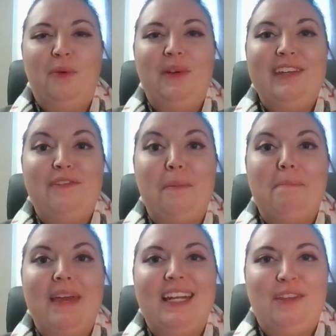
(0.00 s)
We've
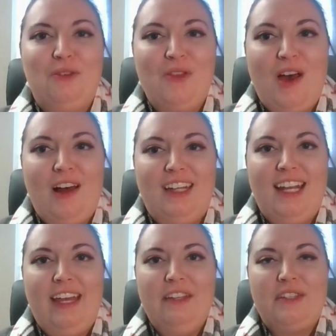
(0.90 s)
made it through the
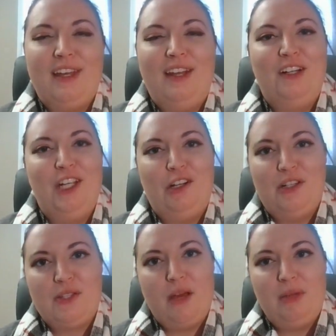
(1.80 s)
holidays, and our year
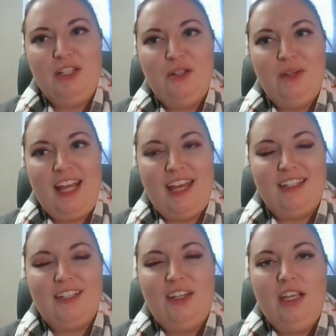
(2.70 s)
is coming to an
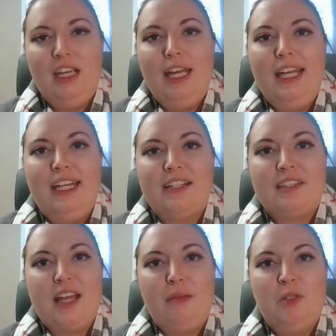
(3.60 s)
end.
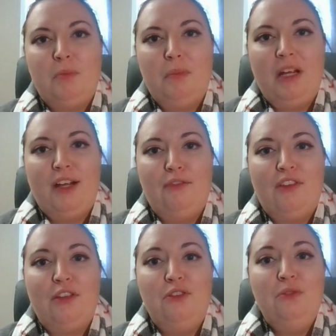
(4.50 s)
It's time to prepare
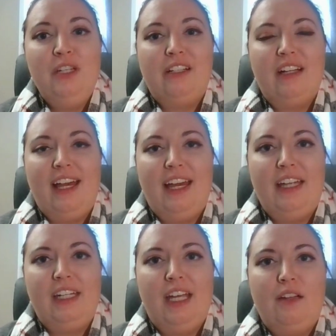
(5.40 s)
for the new year
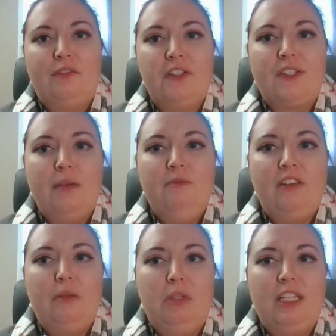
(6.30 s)
ahead, and for some
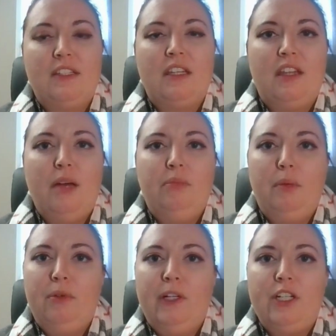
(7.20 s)
families, that
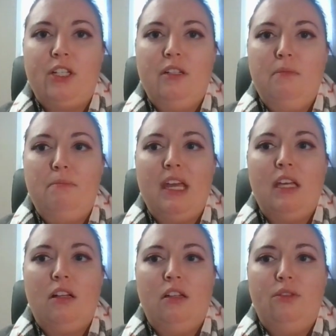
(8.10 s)
preparation may
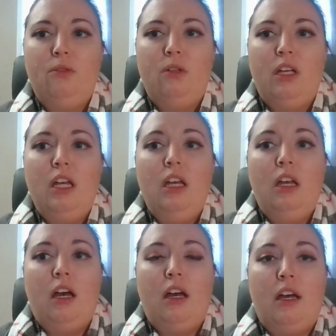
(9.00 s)
include
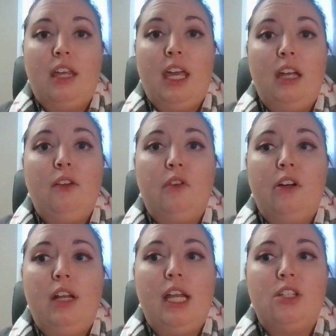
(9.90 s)
uh, care
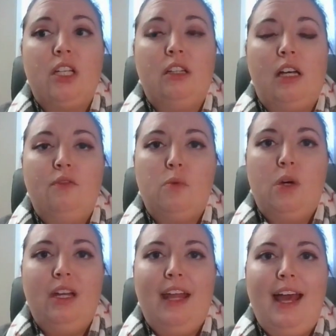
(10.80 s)
for an aging loved
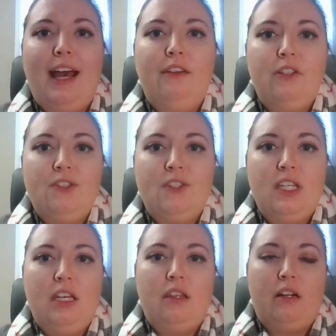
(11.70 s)
one after
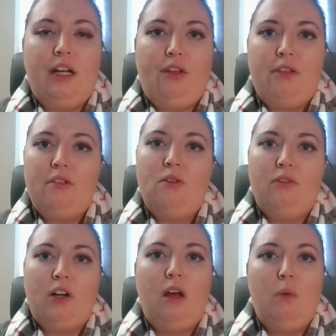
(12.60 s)
seeing their health and
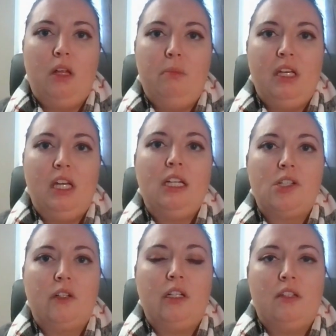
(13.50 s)
overall well being
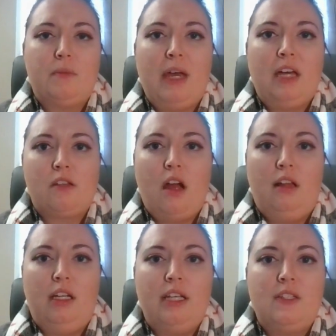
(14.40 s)
during this past
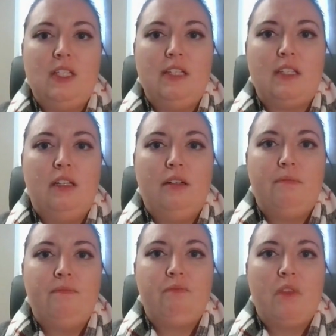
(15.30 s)
holiday season.
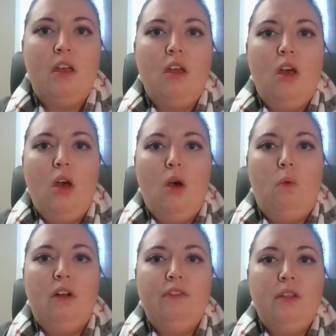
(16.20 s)

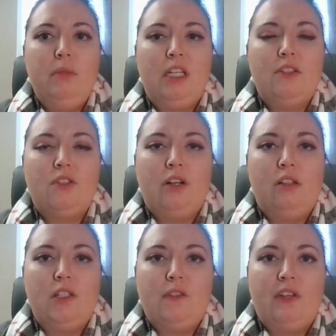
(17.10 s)
One of the biggest
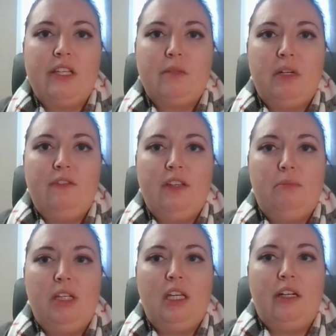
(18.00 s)
struggles faced by
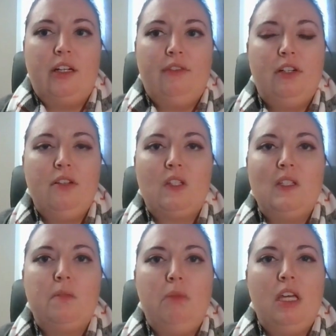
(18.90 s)
family caregivers
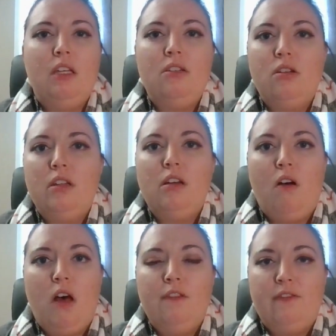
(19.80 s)
is making sure that
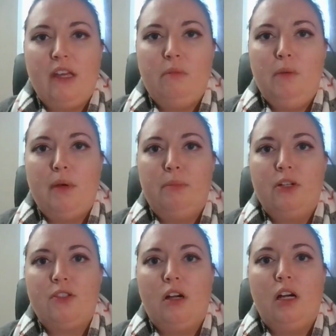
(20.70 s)
all family
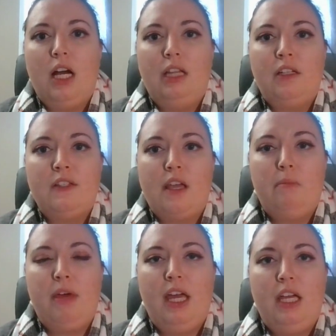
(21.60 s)
members are on the
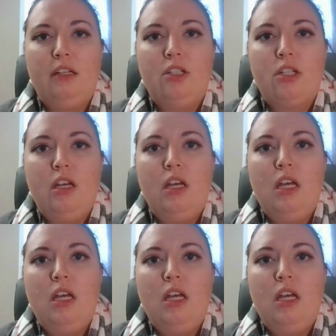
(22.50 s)
same page.